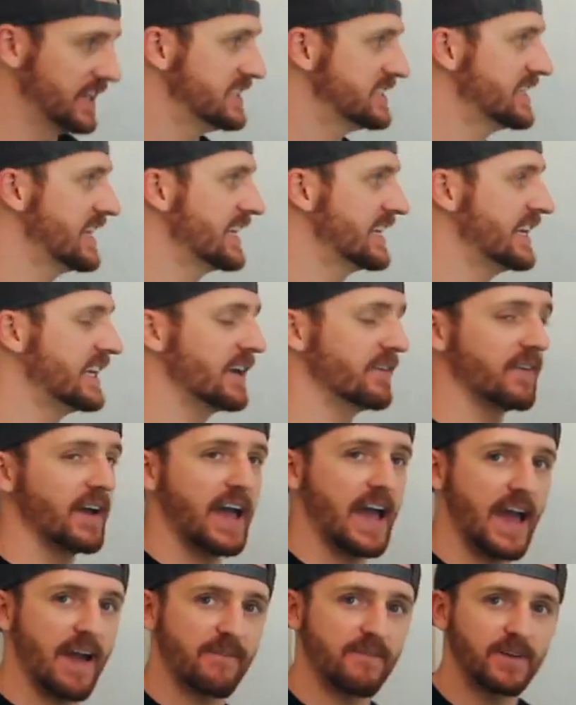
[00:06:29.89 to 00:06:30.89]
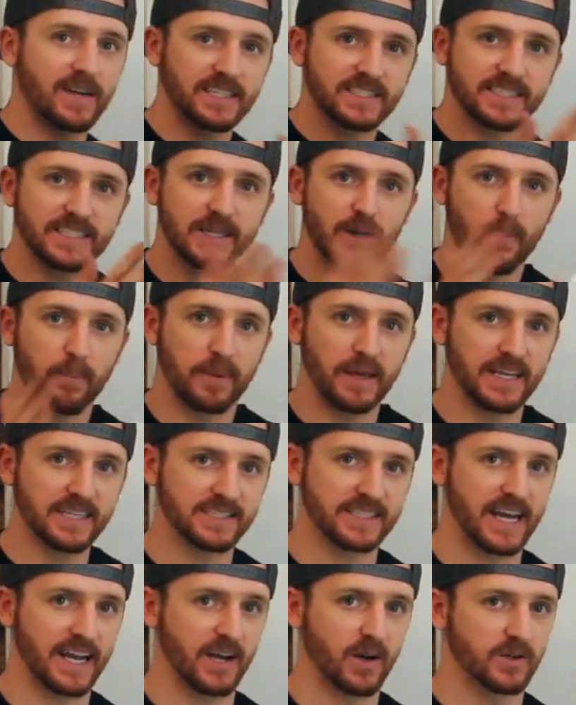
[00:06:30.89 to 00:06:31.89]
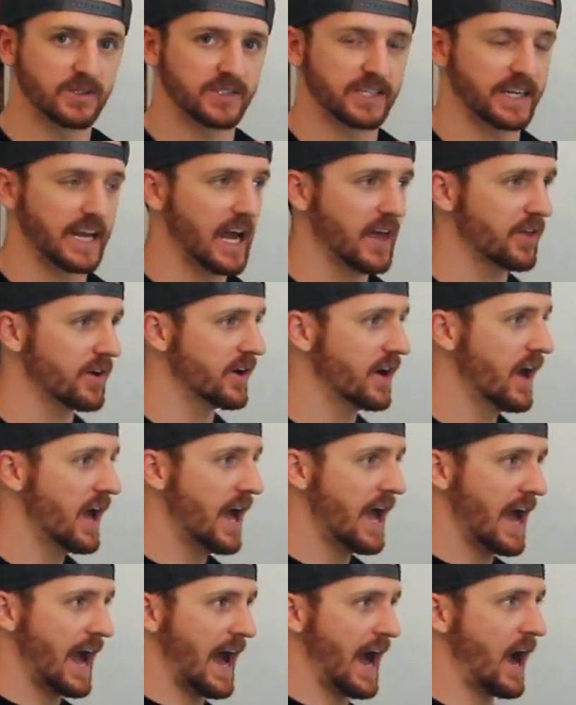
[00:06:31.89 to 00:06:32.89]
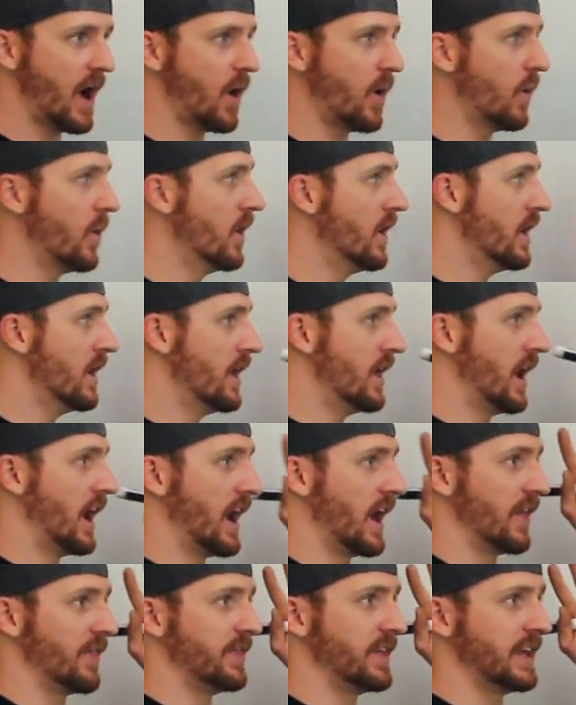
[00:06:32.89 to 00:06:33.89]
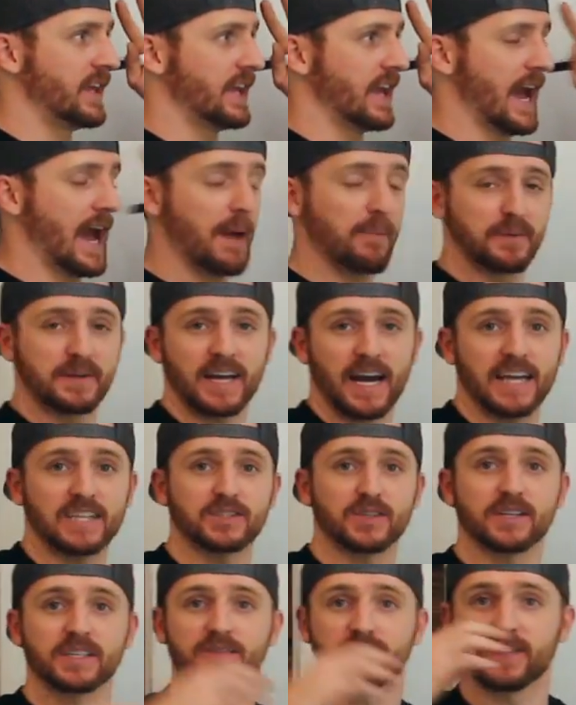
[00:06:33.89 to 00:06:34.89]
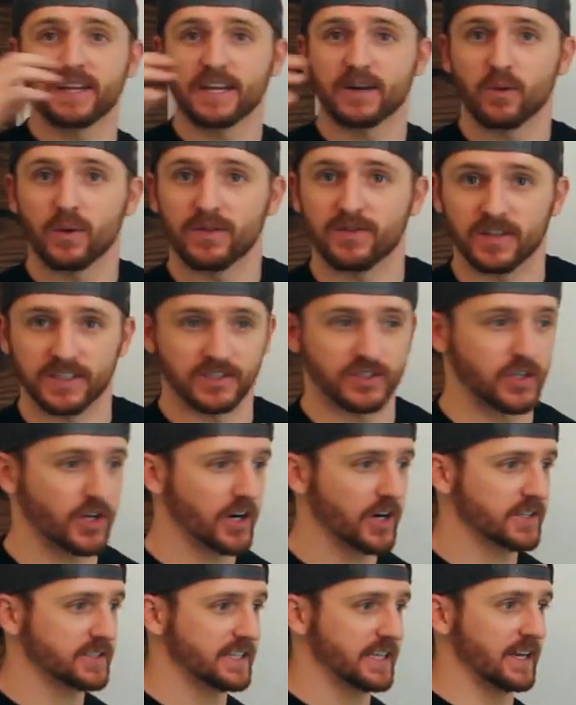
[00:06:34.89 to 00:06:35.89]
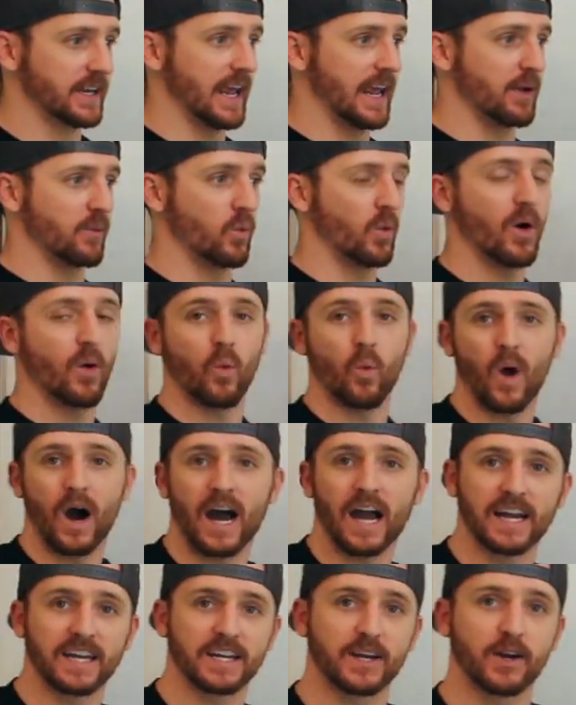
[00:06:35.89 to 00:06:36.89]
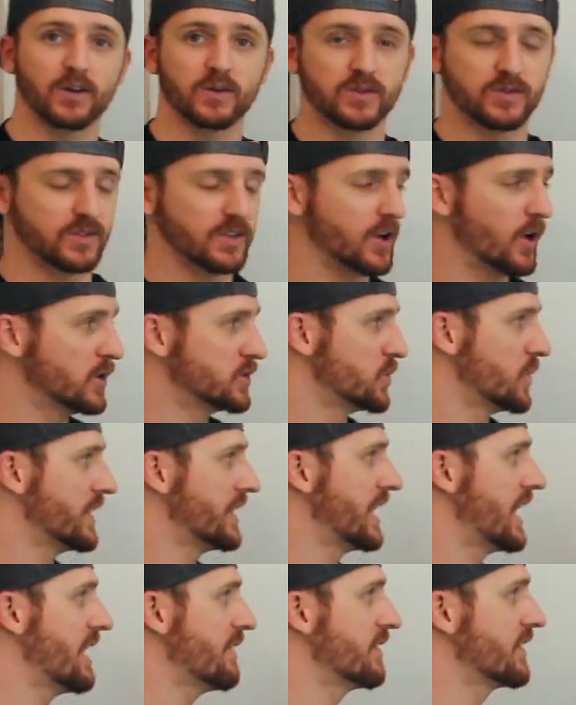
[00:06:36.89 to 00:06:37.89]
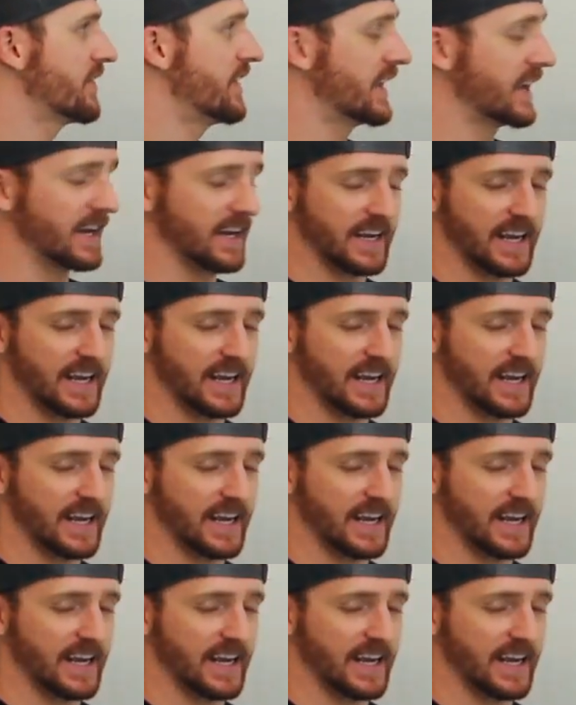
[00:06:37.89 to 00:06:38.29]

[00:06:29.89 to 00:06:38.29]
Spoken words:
He's thinking of every single piece that goes together, how the appetizer is fitting with dessert and what wine goes with it, everything.